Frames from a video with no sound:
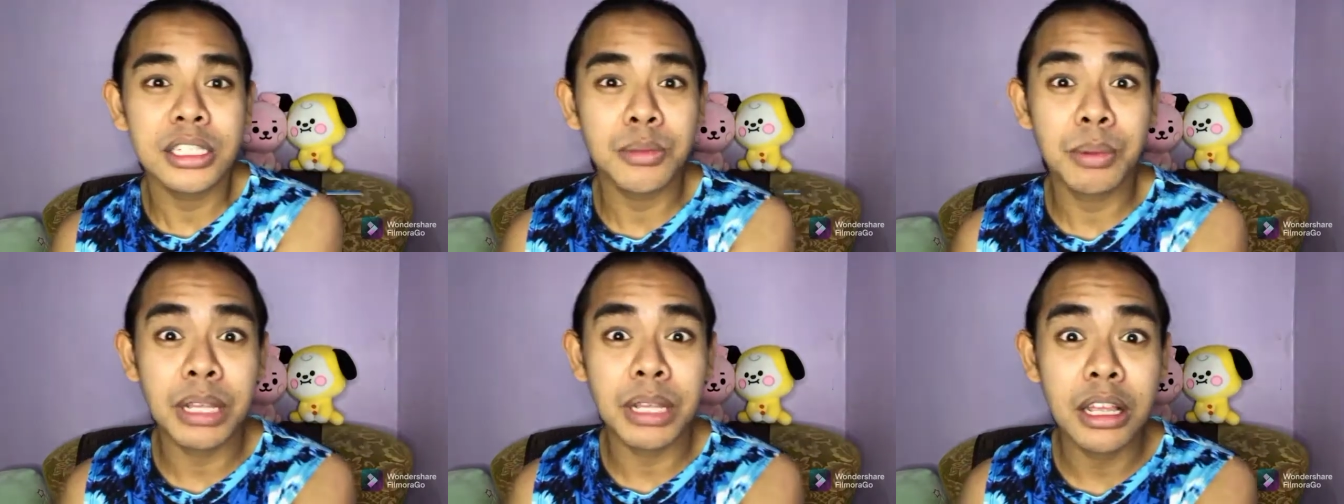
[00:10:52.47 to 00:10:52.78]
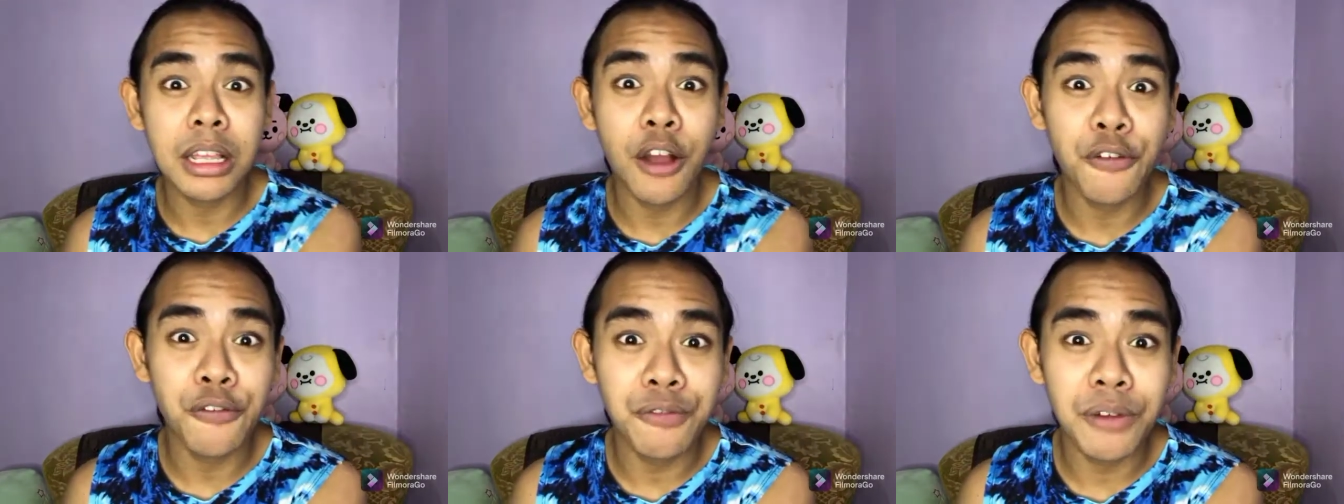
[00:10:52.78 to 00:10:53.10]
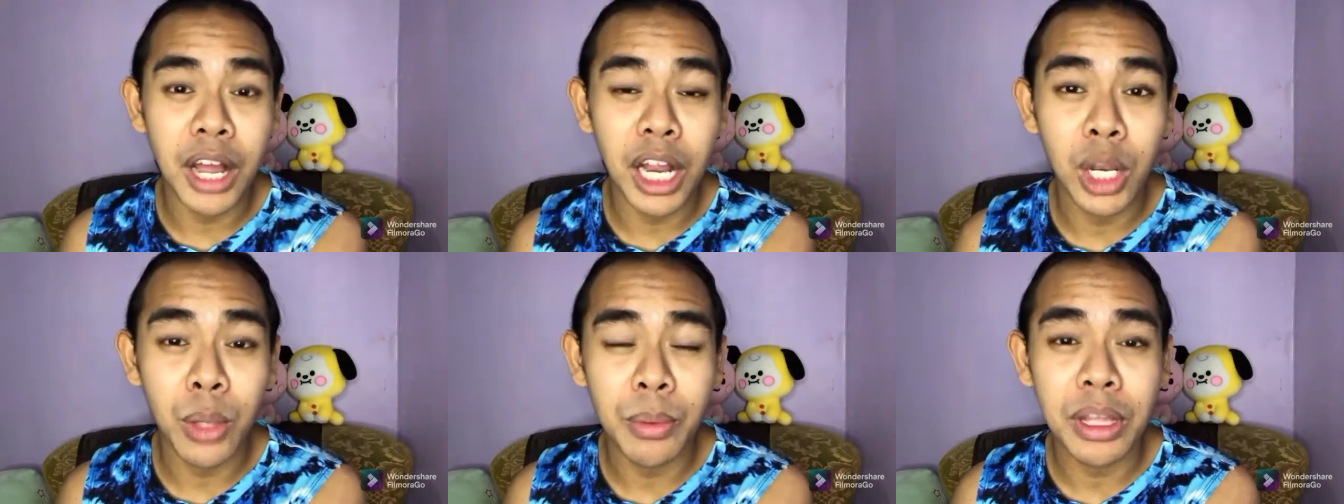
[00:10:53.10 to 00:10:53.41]
speaking of
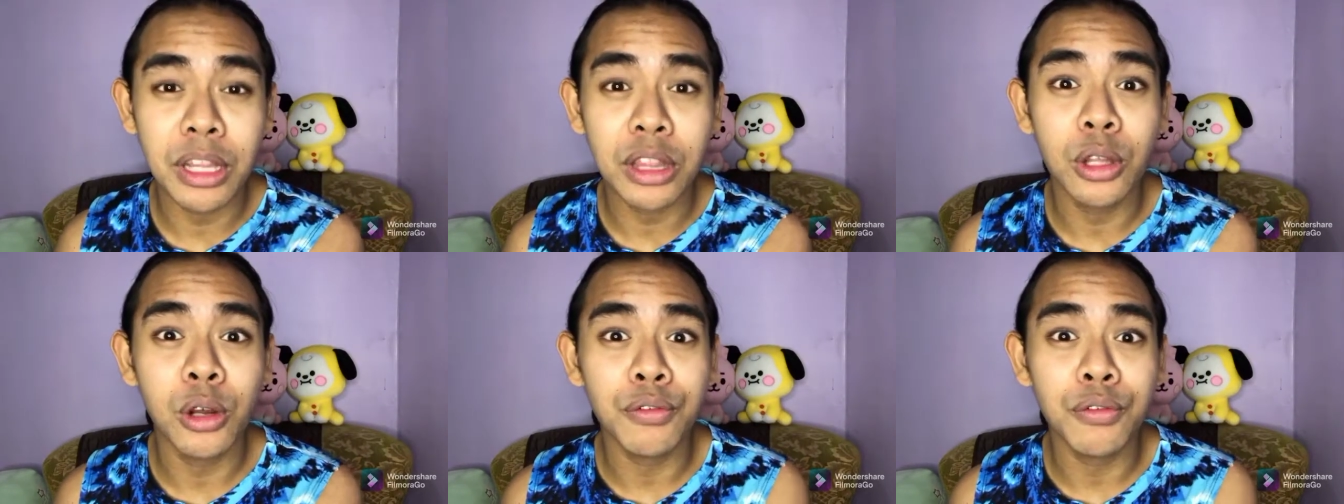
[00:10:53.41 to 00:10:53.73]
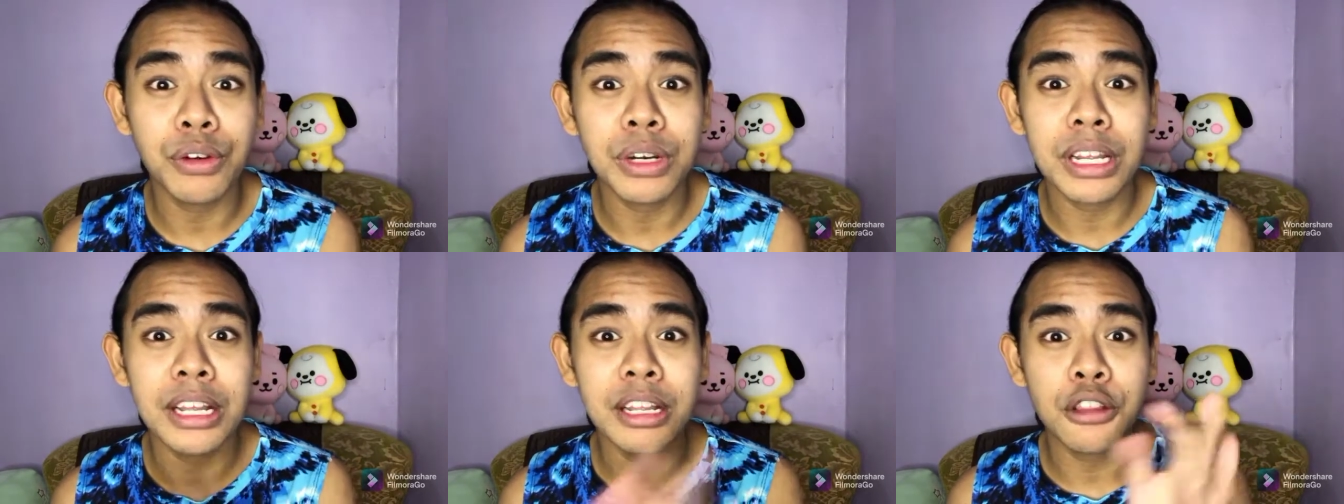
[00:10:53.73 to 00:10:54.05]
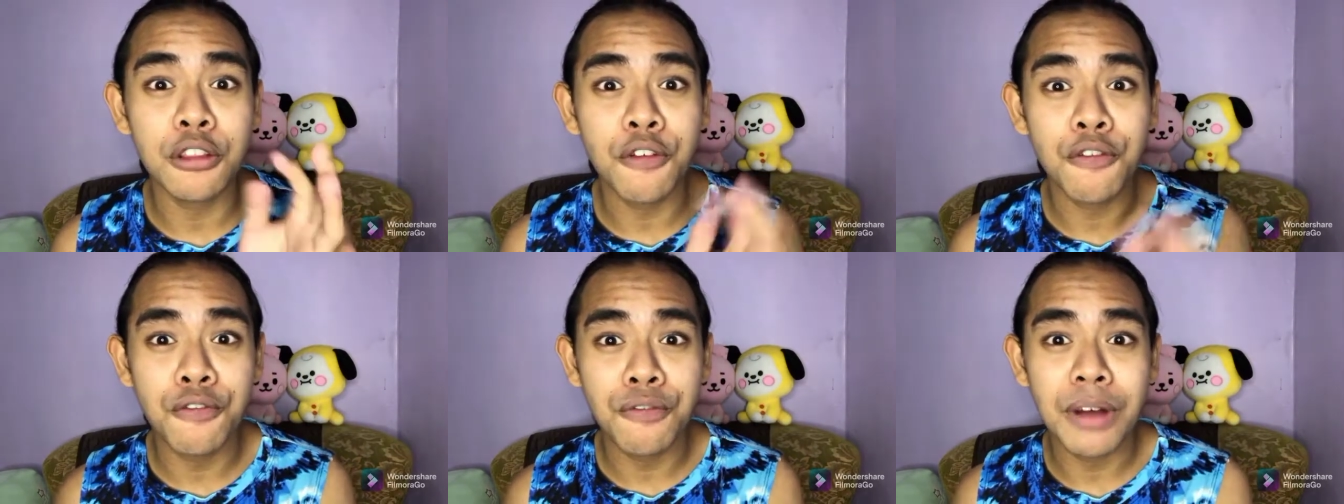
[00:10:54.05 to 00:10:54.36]
following, don't
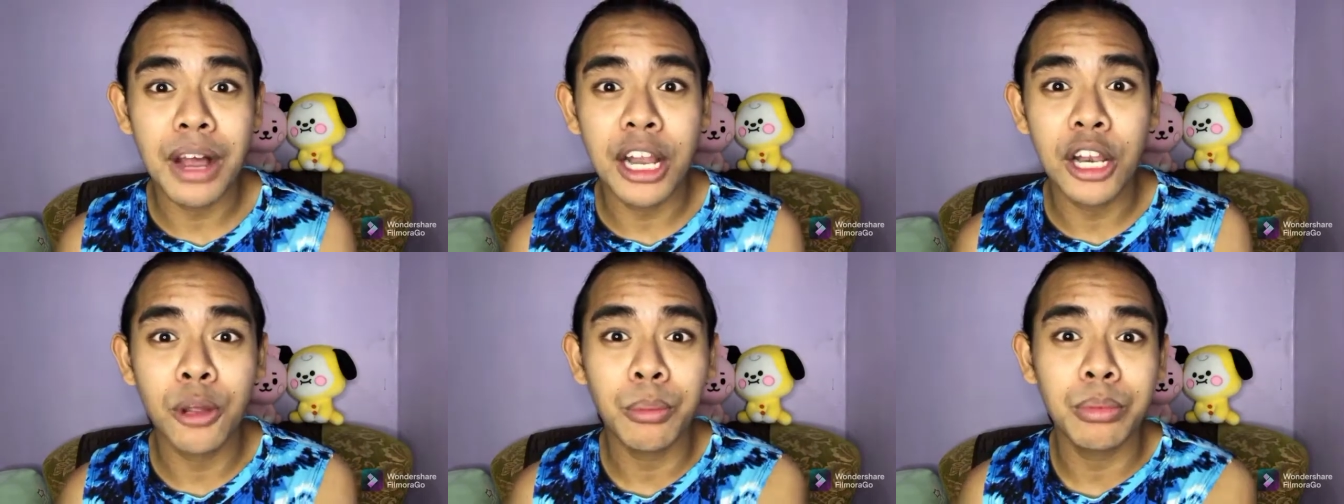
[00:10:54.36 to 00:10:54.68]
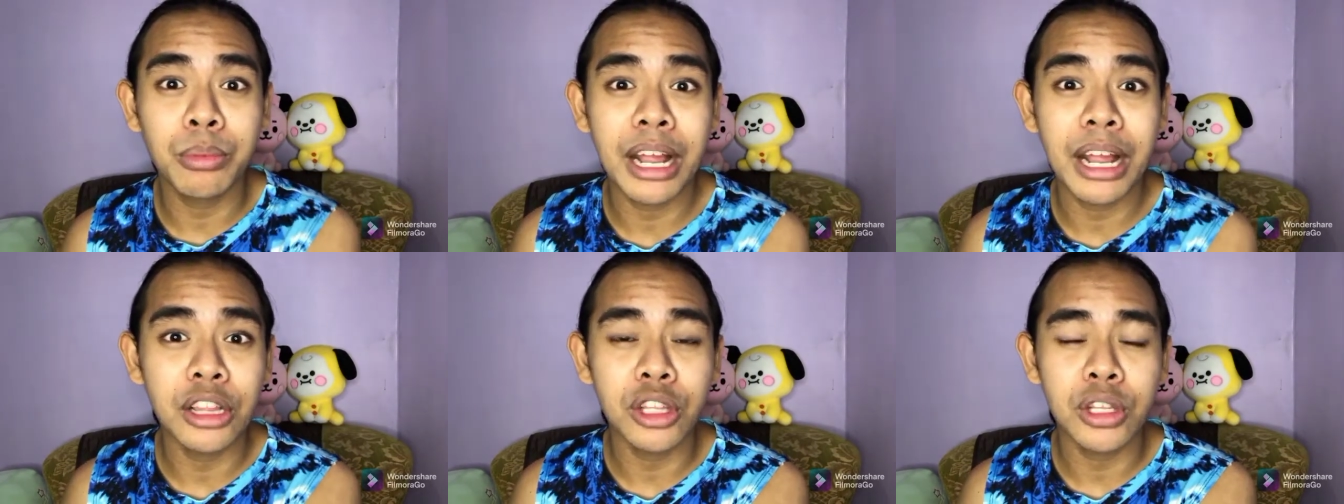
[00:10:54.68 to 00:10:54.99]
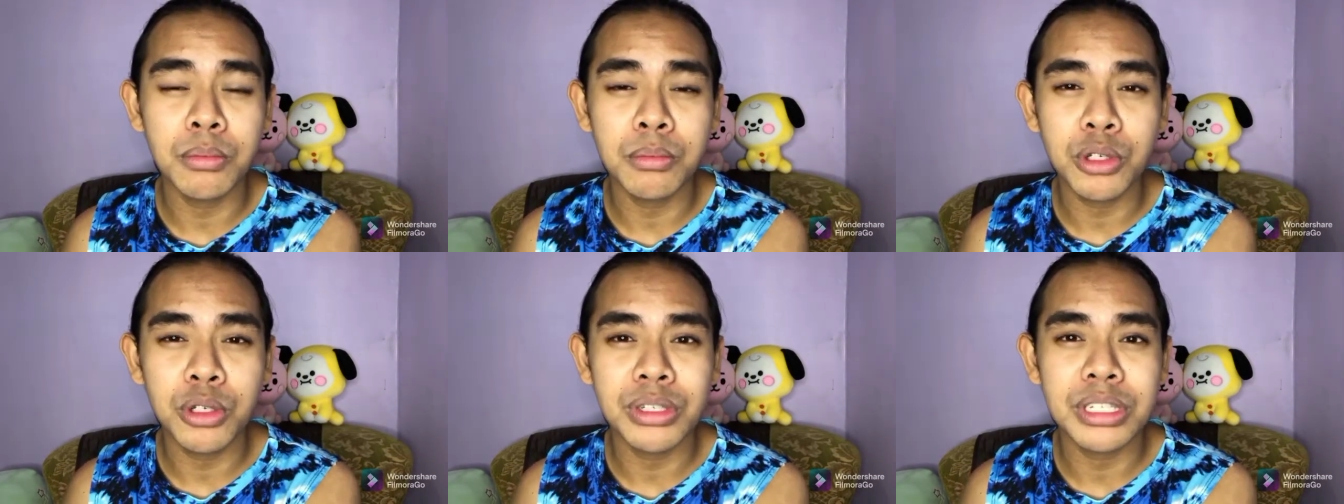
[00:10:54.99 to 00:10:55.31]
forget to follow
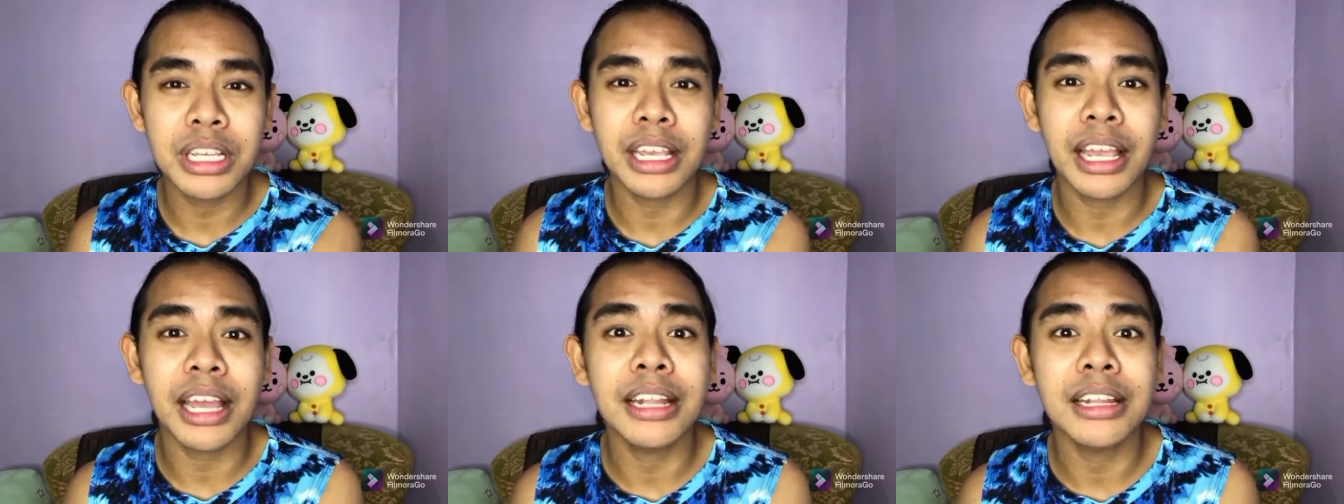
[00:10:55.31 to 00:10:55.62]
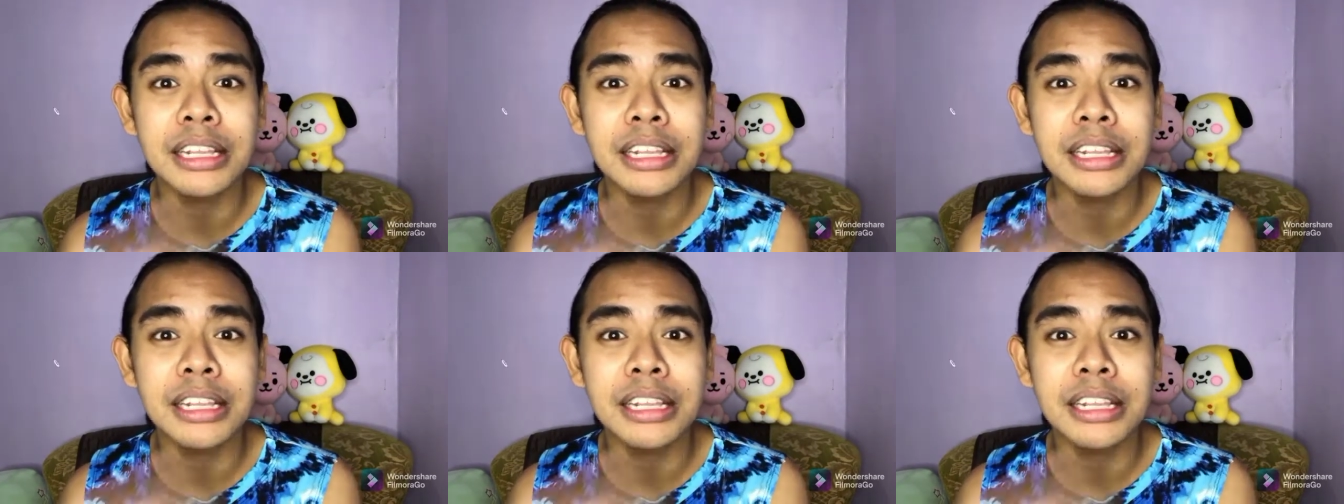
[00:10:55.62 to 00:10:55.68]
Brandnew Music